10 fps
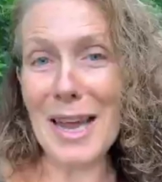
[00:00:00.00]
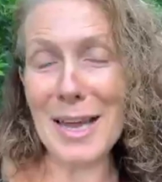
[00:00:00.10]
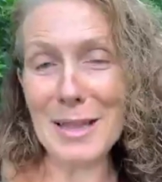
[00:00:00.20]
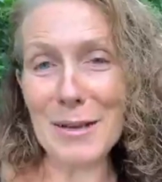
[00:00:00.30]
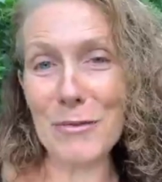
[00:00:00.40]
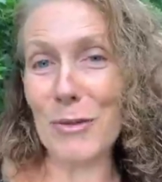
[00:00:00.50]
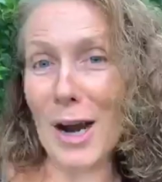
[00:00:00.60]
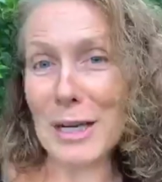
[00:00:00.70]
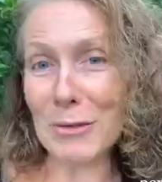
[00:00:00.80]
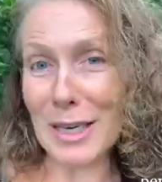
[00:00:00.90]
had the
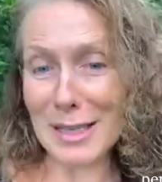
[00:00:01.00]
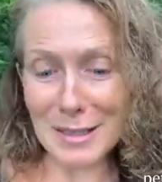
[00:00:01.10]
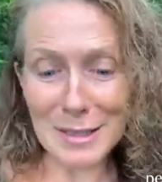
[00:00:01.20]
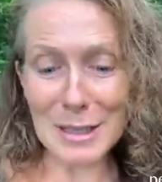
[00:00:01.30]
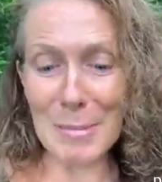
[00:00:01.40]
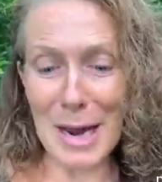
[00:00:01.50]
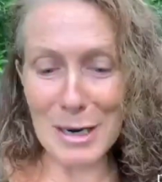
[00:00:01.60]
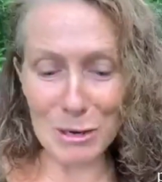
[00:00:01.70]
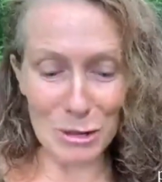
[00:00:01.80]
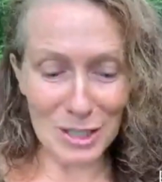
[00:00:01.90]
fried green
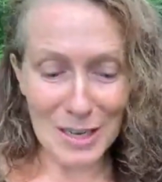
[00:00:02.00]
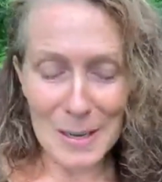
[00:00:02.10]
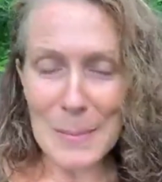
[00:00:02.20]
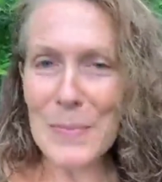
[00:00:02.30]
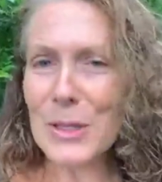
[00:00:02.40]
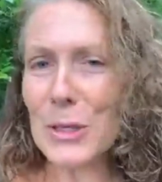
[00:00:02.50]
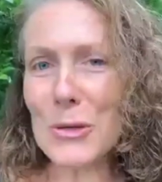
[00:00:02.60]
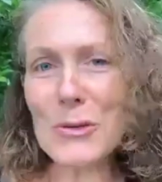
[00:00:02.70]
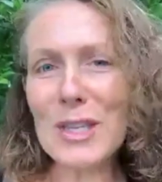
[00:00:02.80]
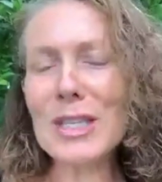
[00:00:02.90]
tomatoes.
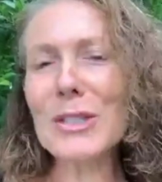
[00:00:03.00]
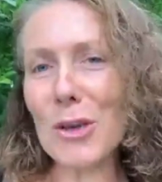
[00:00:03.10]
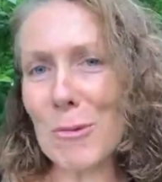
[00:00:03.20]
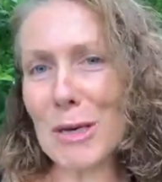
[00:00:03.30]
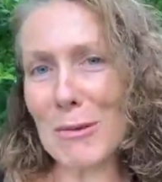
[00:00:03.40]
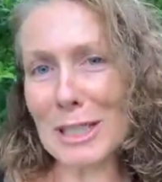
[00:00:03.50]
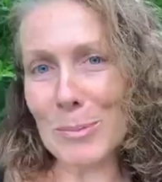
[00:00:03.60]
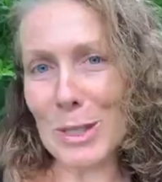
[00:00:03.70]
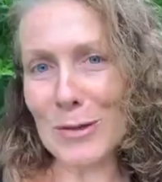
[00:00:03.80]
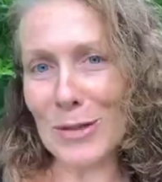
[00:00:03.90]
So there's so many
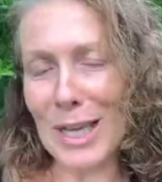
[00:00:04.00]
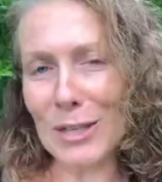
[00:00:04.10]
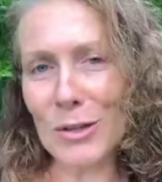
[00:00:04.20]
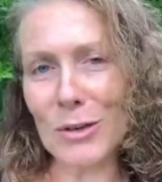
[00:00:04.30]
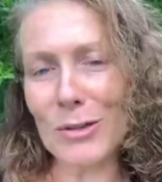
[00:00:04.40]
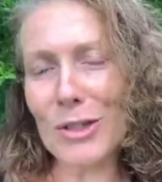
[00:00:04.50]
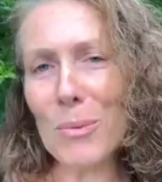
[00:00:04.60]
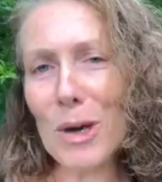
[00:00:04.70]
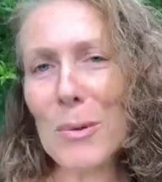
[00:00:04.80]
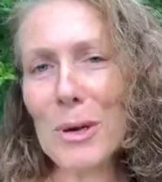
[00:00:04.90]
recipes for that too. So
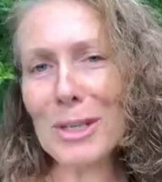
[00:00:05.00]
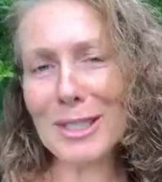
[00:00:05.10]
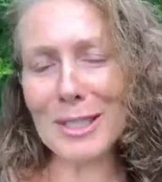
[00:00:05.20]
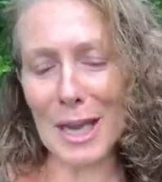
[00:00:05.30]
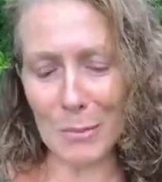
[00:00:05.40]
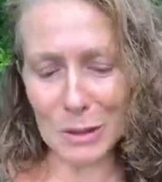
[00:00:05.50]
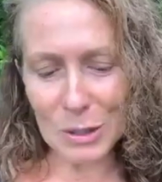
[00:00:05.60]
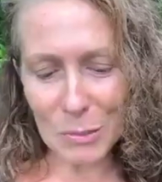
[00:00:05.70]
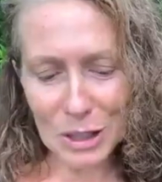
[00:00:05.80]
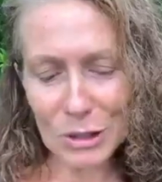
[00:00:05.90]
what I wanted to say was
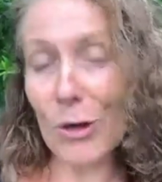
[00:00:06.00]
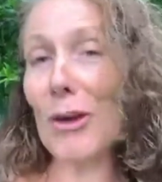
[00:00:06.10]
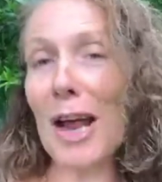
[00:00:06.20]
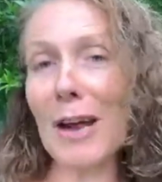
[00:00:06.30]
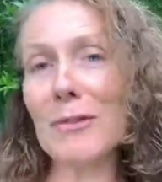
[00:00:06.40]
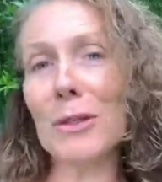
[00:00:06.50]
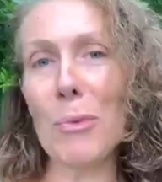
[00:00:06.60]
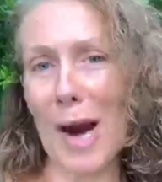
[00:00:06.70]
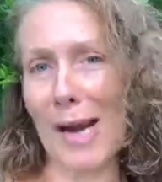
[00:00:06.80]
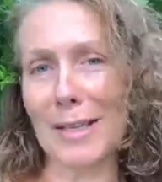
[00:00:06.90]
that we don't have to
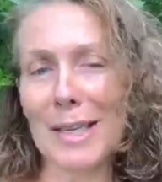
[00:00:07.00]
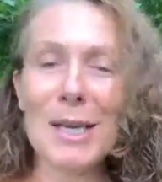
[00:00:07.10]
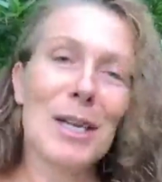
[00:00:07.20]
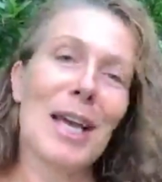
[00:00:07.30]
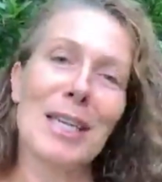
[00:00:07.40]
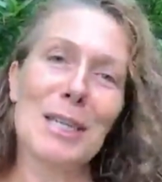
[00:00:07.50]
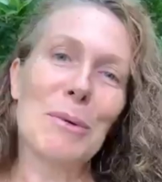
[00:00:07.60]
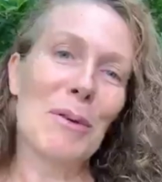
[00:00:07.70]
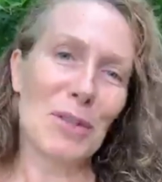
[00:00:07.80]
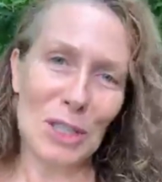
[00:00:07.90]
wait until
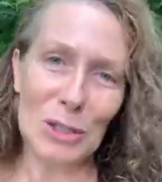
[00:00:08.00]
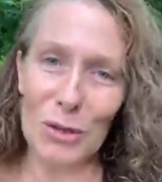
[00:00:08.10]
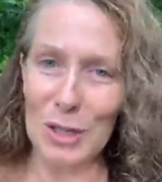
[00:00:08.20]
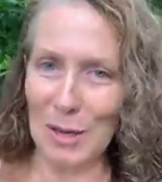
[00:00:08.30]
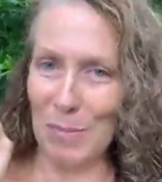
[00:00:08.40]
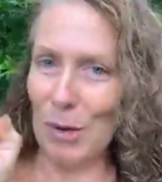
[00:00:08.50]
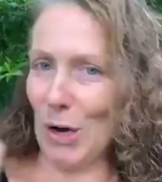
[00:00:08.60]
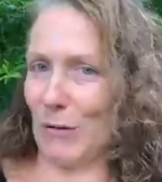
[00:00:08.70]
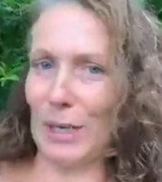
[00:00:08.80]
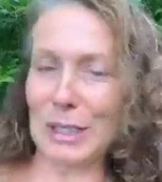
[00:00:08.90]
we've just got the
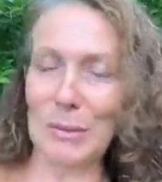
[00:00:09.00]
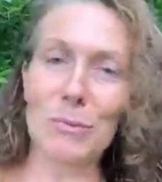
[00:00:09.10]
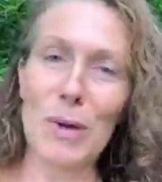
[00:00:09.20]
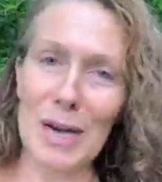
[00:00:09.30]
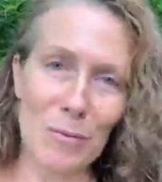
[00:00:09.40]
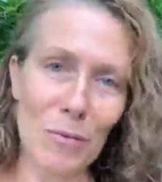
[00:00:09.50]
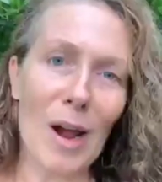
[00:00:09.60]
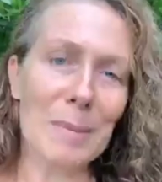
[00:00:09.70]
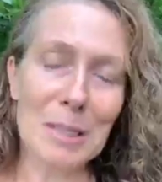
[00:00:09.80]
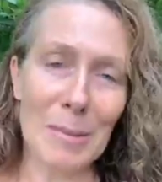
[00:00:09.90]
perfect red
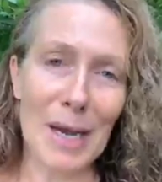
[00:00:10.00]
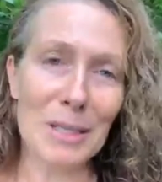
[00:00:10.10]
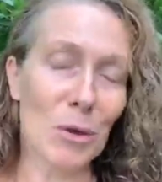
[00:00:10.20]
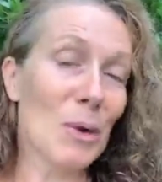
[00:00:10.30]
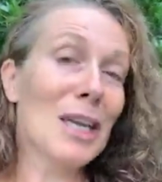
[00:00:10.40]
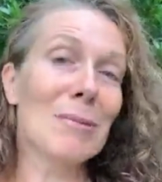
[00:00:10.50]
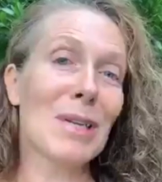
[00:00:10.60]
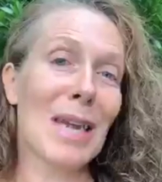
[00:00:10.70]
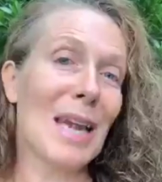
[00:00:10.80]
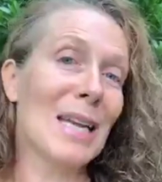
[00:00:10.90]
ripe tomato. We can
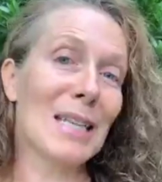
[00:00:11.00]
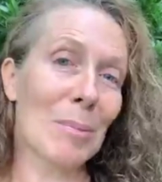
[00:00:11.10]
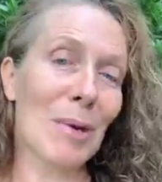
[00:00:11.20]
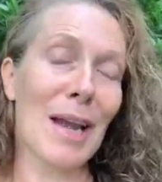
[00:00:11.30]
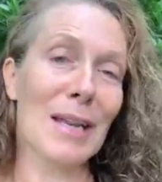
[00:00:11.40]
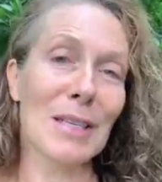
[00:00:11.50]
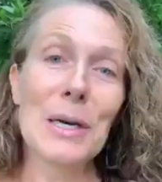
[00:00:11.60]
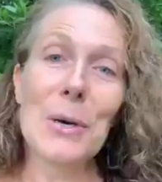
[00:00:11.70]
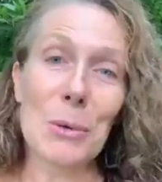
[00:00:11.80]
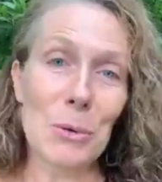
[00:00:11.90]
be eating the plant
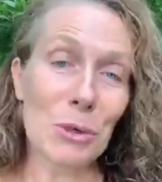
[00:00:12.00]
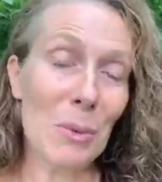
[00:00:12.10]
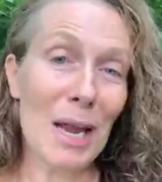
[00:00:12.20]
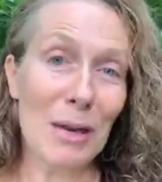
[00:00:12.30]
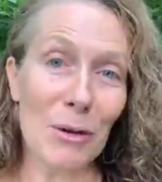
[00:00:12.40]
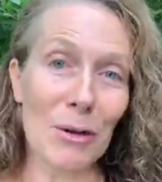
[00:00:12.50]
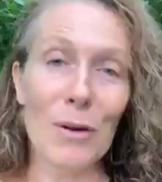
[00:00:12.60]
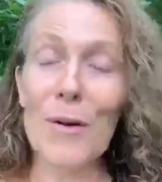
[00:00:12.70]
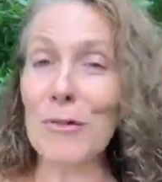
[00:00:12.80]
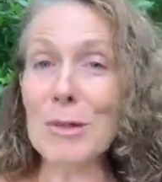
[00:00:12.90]
all the way along
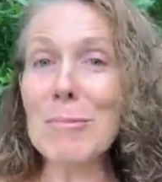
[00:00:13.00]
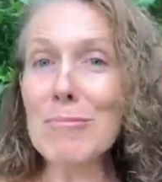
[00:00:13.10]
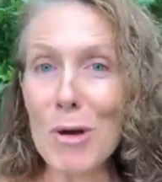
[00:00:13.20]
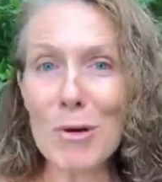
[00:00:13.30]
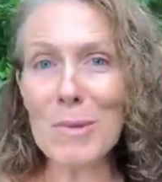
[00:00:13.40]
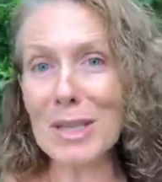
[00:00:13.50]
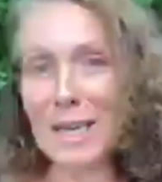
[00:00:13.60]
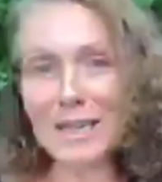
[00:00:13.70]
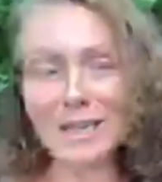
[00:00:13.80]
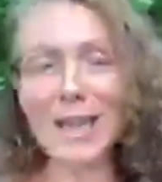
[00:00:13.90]
from the moment
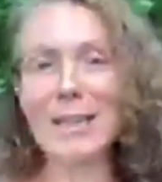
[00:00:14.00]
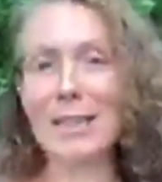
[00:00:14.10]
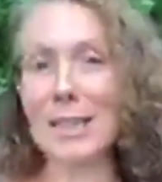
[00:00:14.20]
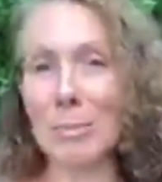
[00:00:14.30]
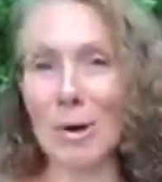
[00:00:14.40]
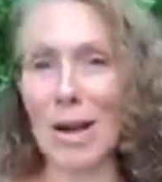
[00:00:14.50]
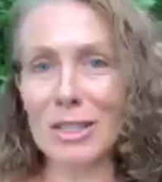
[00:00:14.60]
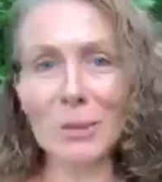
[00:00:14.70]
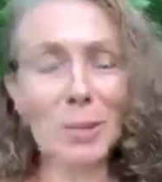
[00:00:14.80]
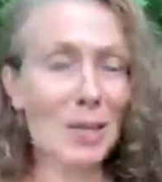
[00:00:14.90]
that it starts to
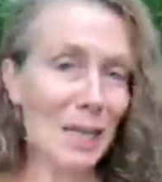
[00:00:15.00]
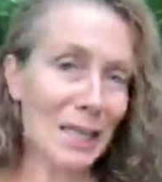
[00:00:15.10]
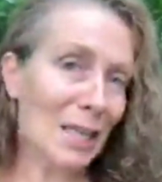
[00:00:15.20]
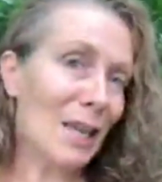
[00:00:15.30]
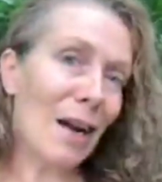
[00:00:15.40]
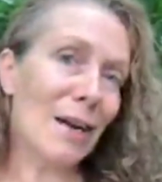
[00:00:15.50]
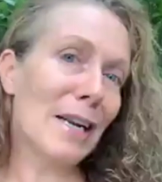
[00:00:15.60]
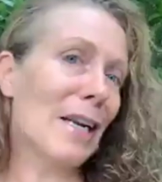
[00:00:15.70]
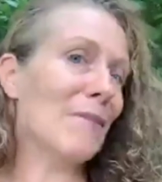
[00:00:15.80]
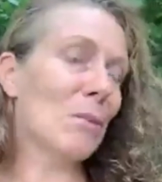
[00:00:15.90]
sprout. So we can eat the young
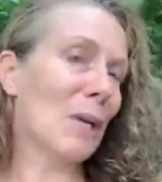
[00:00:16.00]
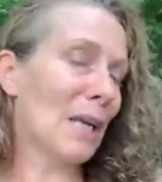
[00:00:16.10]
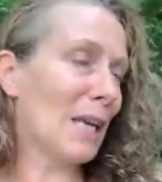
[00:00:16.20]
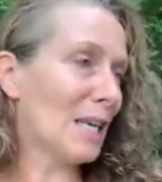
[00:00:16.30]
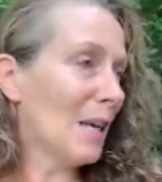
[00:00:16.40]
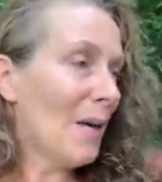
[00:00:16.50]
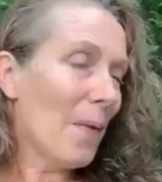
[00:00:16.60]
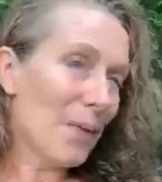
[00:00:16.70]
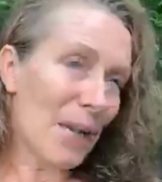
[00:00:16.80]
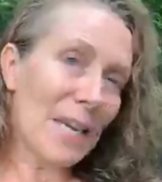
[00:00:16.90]
leaves, we can eat
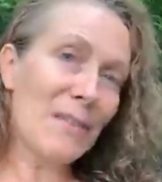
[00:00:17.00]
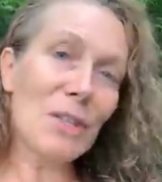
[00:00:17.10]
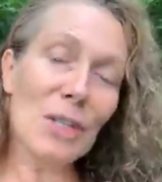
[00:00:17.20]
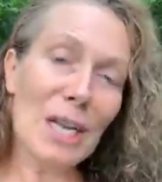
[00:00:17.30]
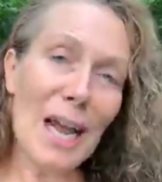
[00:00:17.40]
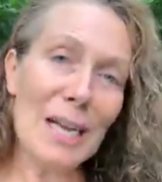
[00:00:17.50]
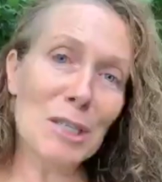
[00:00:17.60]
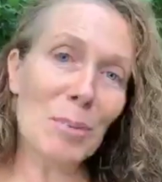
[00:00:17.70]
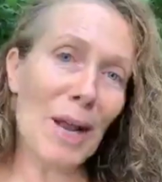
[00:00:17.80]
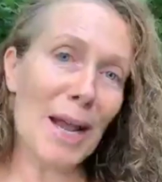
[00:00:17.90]
the leaves on the
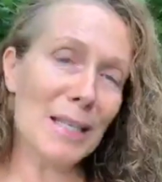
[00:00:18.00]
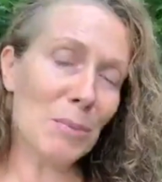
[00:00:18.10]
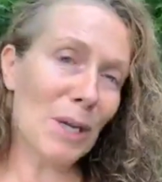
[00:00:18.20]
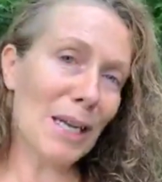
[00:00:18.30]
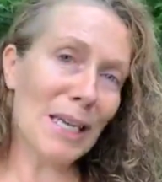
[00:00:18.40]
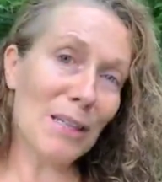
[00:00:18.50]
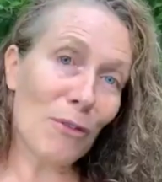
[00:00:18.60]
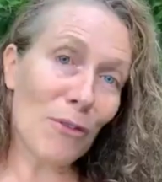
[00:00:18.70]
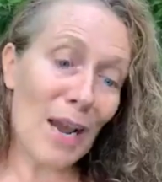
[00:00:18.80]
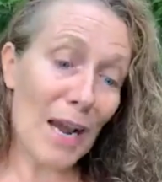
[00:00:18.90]
larger plants, we can eat the
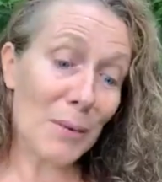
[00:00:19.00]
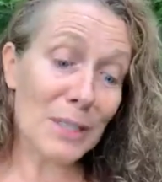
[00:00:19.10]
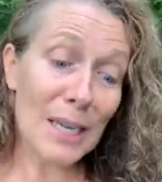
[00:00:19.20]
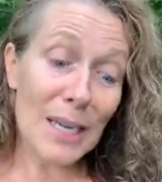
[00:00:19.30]
flowers,